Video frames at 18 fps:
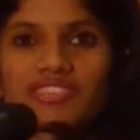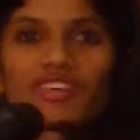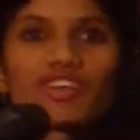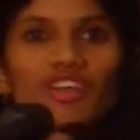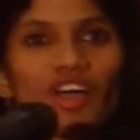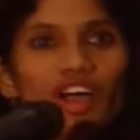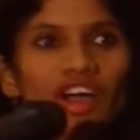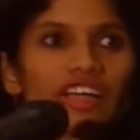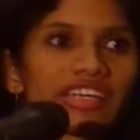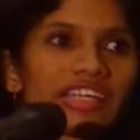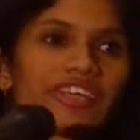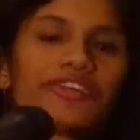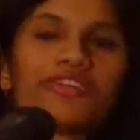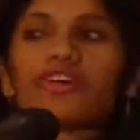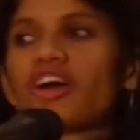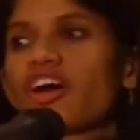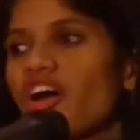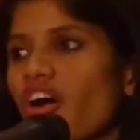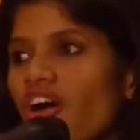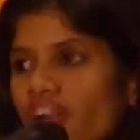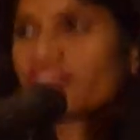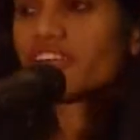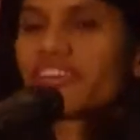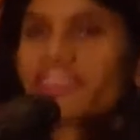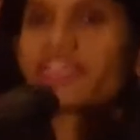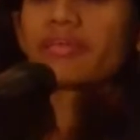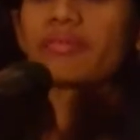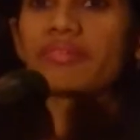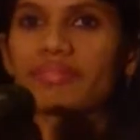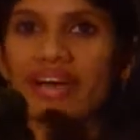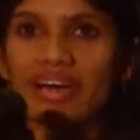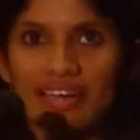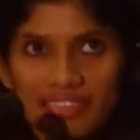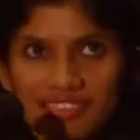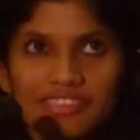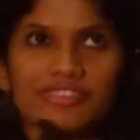us a lot and you are honoring
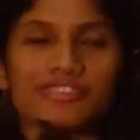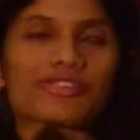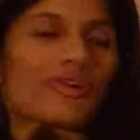us.